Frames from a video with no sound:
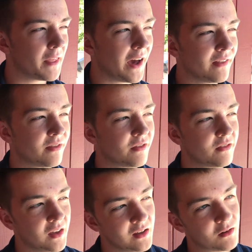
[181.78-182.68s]
I
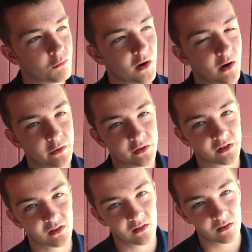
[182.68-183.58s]
think what I
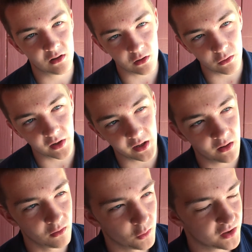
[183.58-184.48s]
was
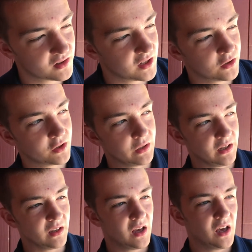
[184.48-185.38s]
doing was
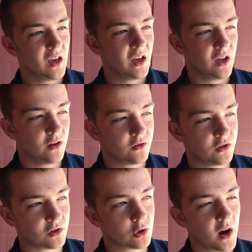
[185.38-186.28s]
essentially
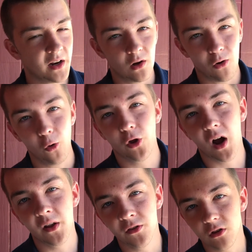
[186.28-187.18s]
just trying to hold
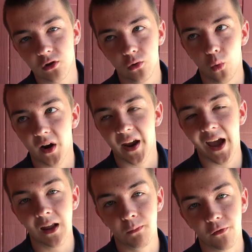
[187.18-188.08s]
on to what I
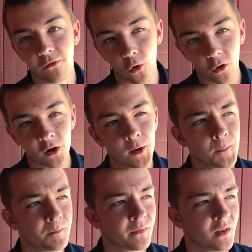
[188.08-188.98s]
had before,
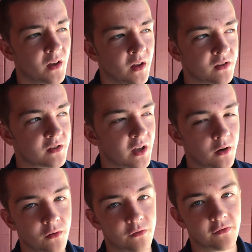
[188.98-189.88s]
instead
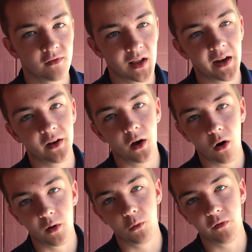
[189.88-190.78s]
of letting
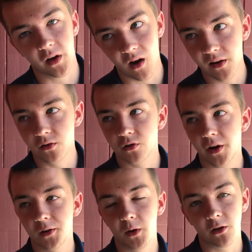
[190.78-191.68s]
go and moving on and
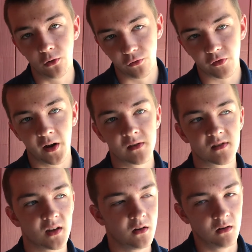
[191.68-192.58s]
trying to make new
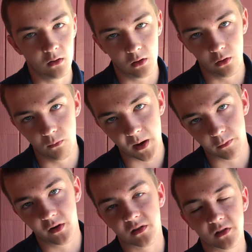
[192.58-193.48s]
friends and new
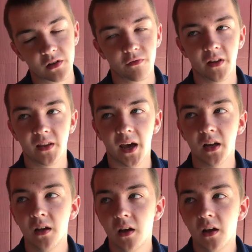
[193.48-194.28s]
memories and stuff like that,